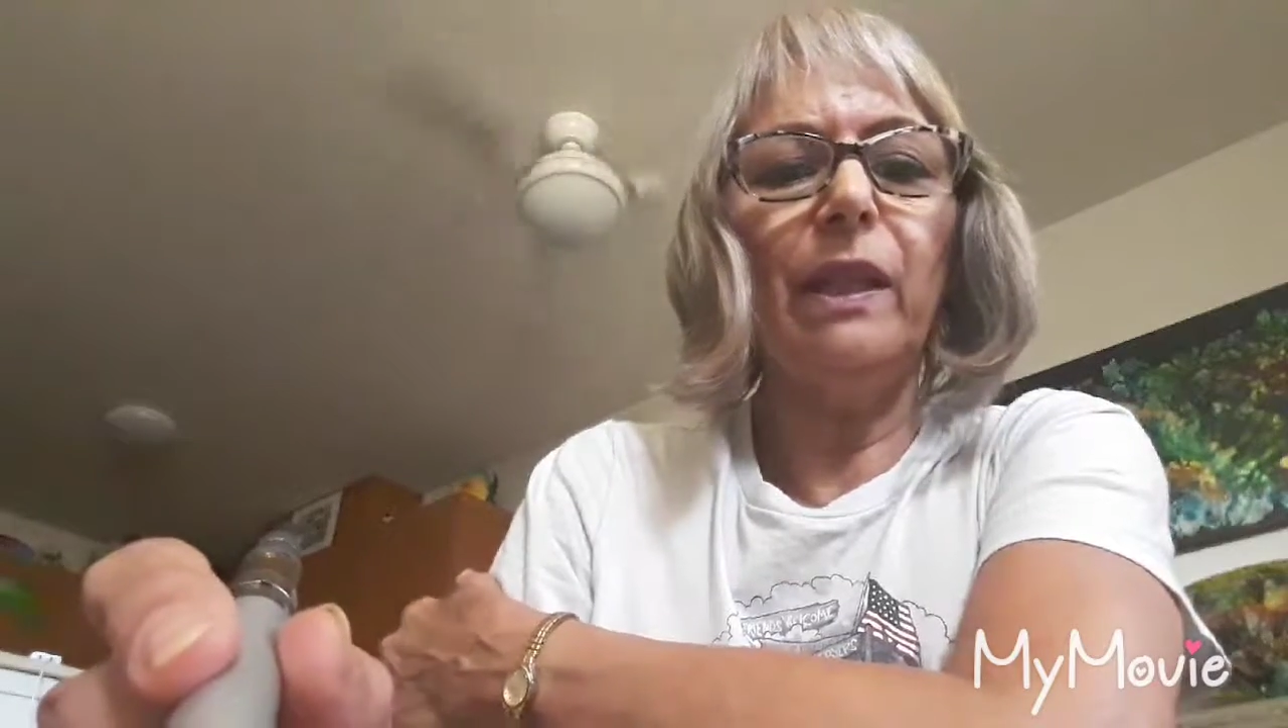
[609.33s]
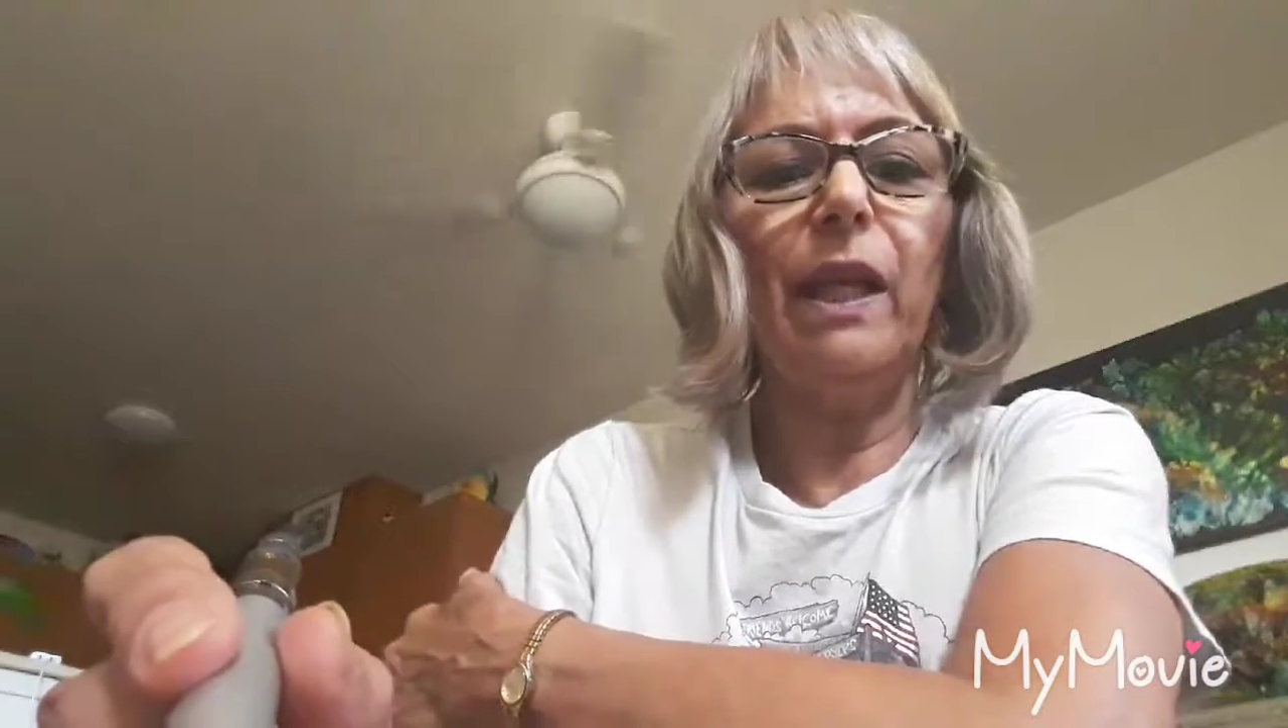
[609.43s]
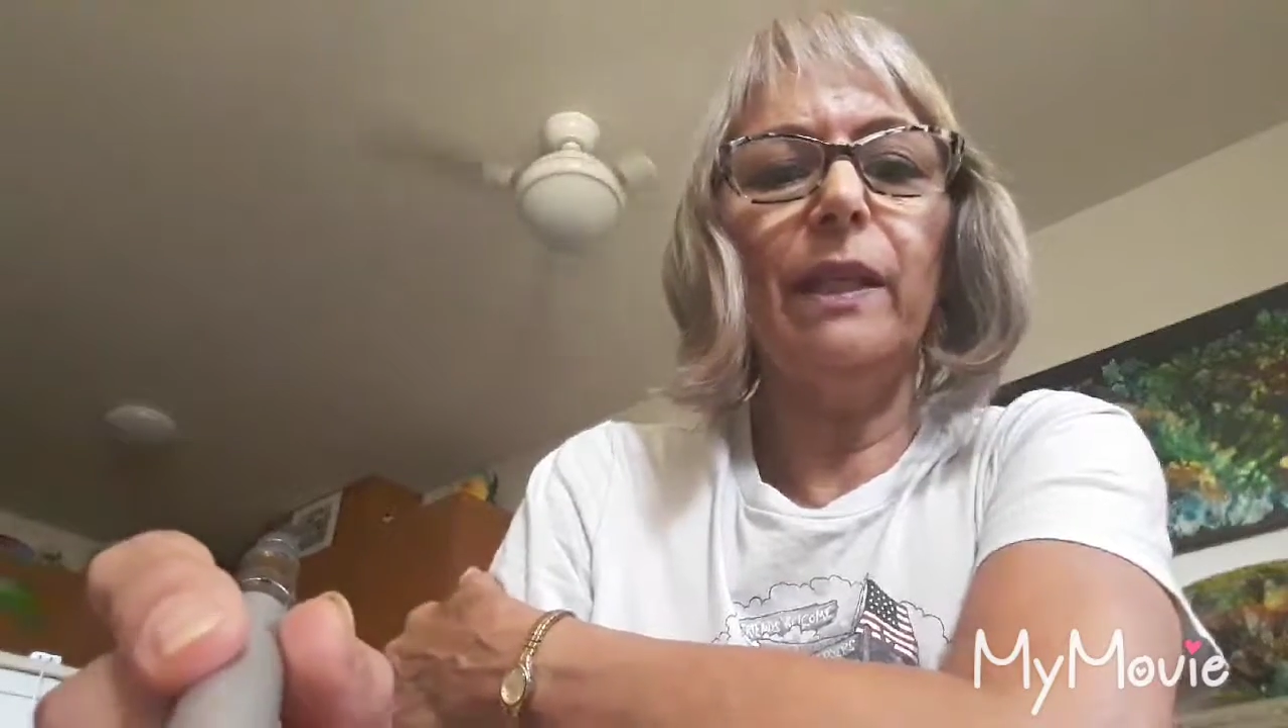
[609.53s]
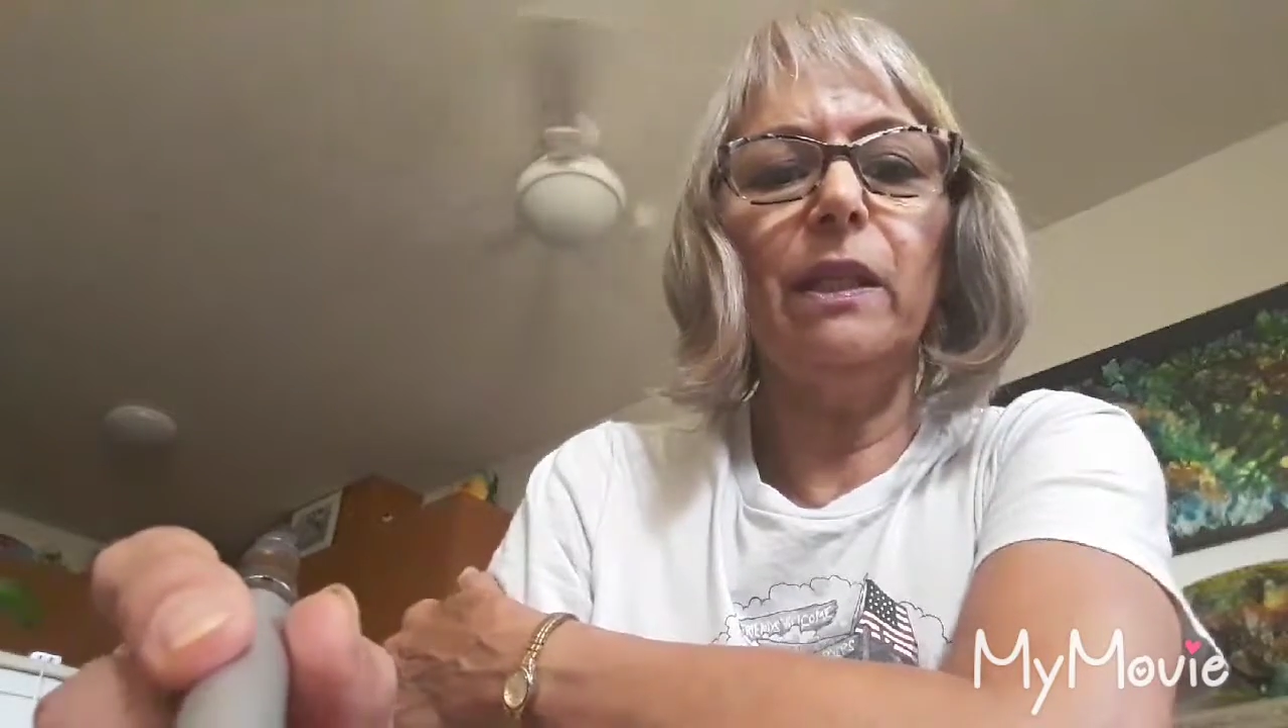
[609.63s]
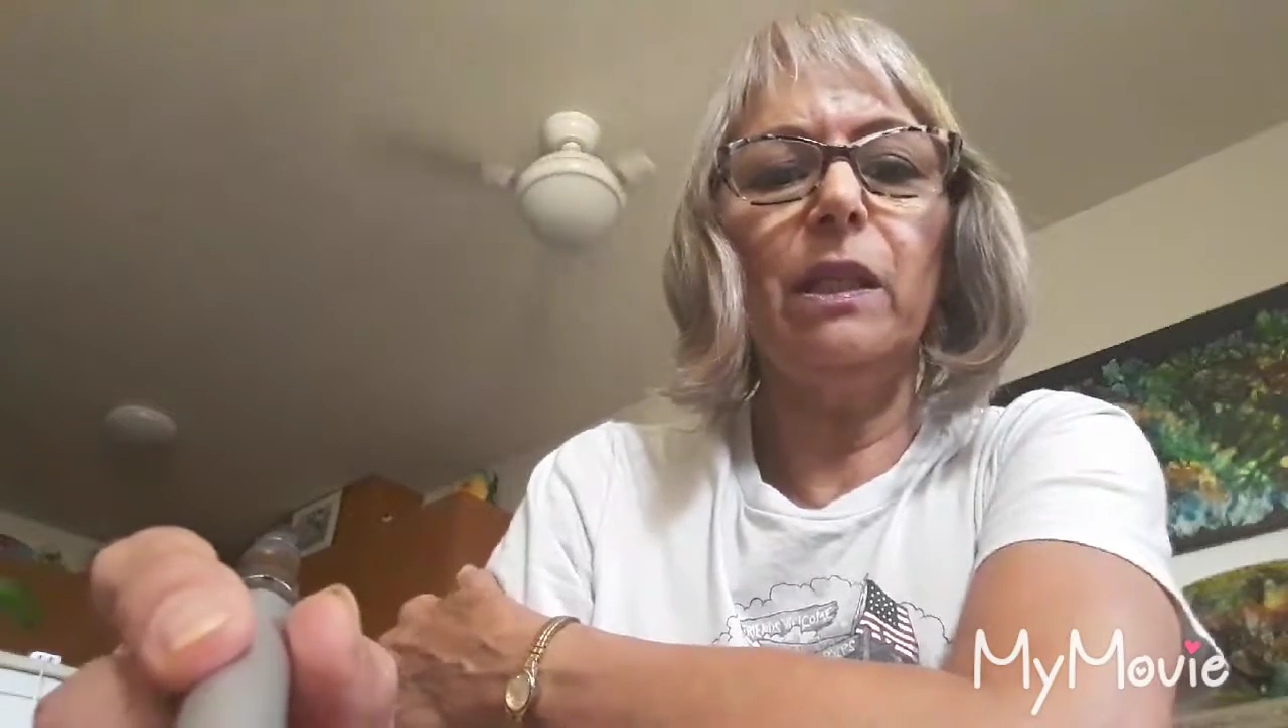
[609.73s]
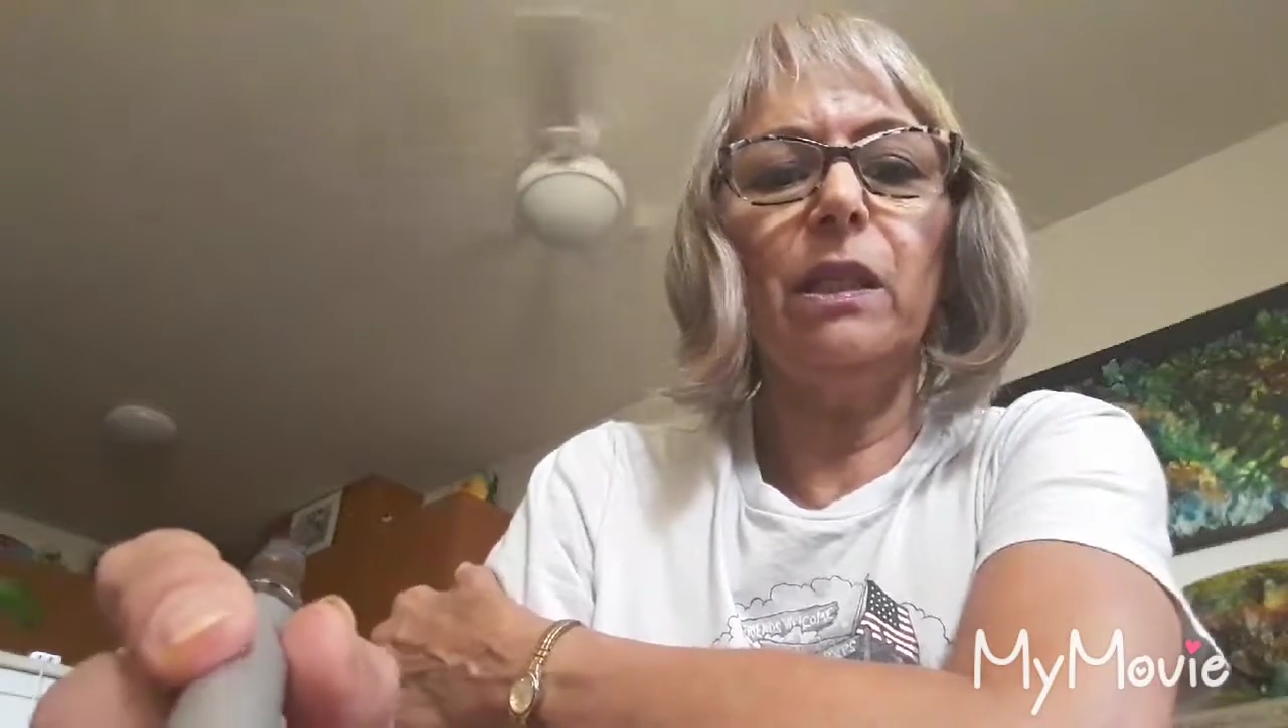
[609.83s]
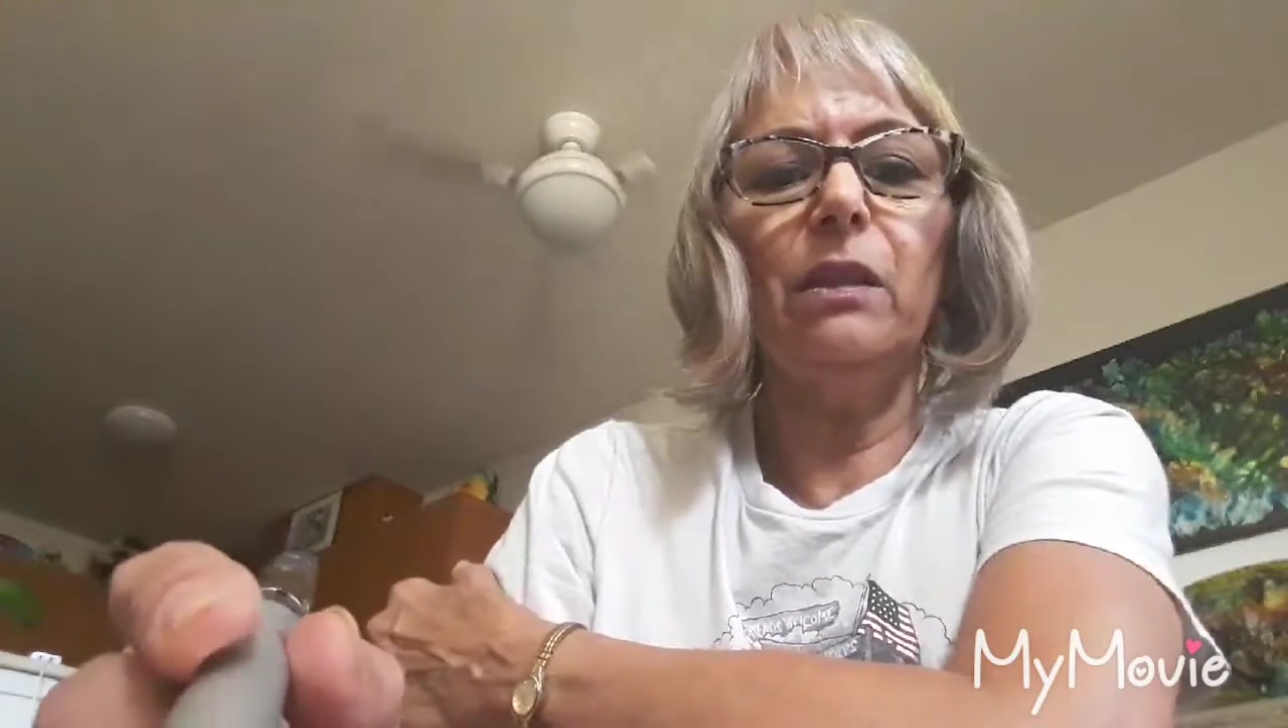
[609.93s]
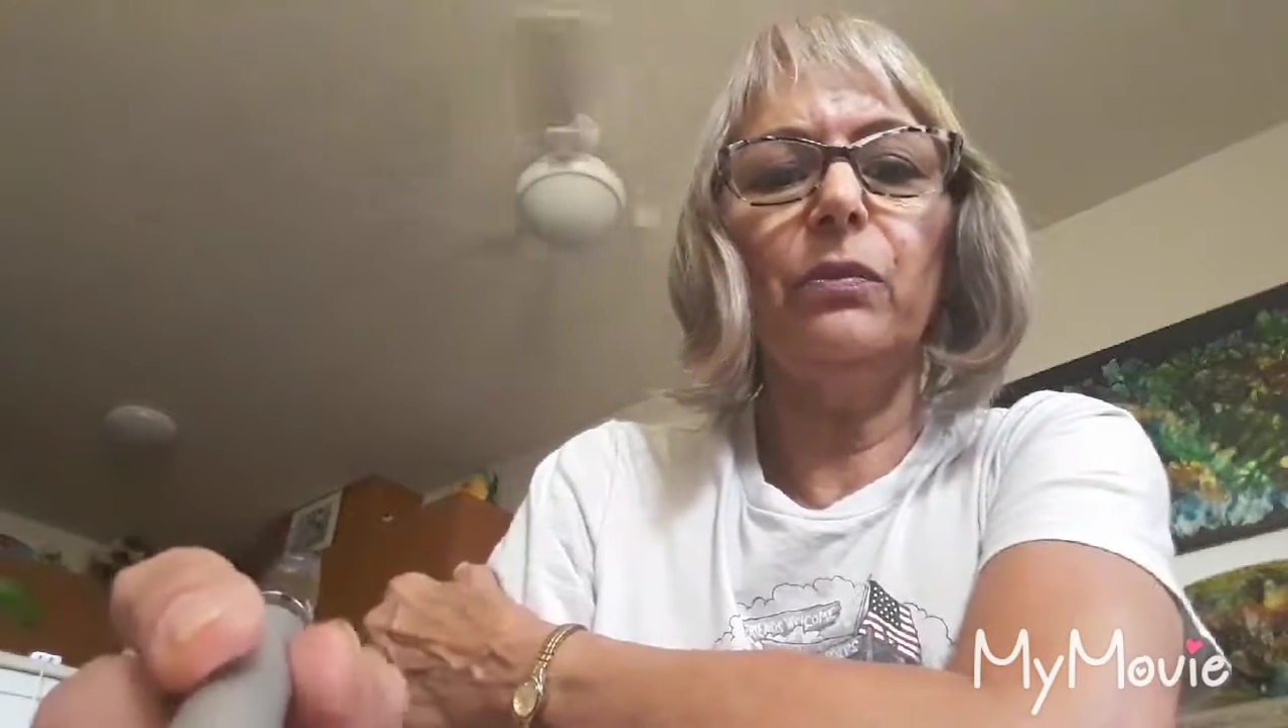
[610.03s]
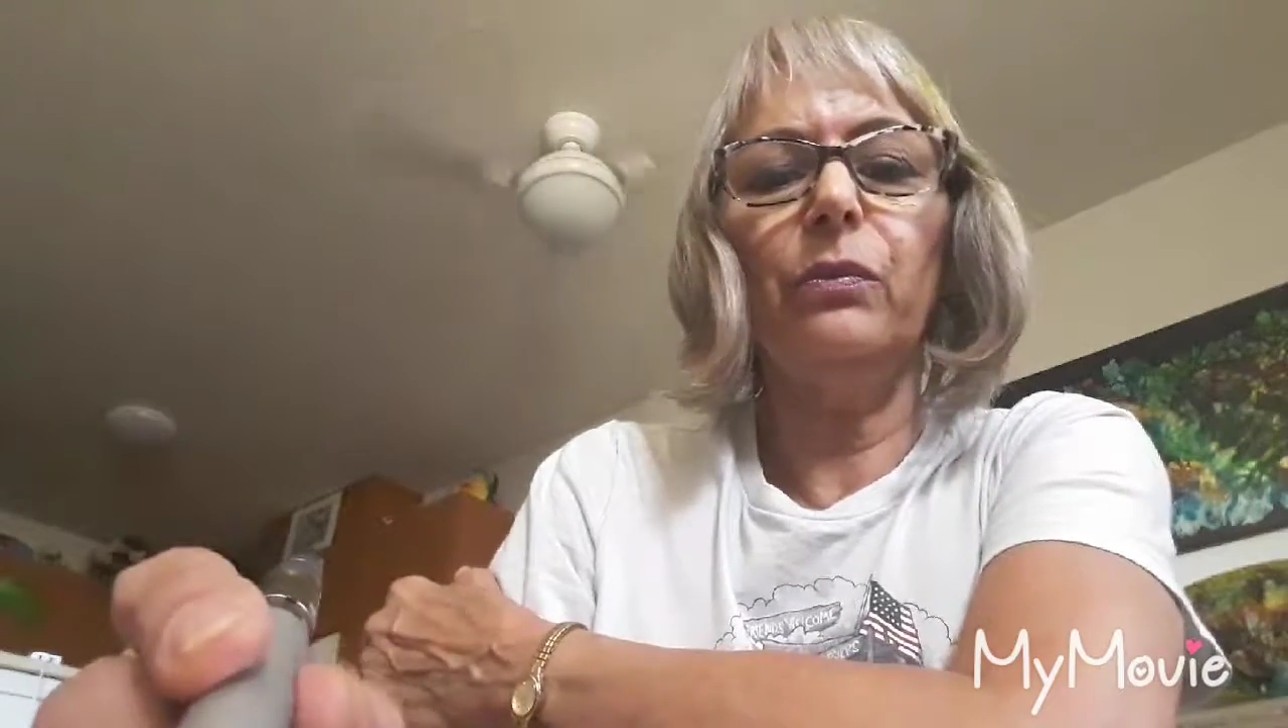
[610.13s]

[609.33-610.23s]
light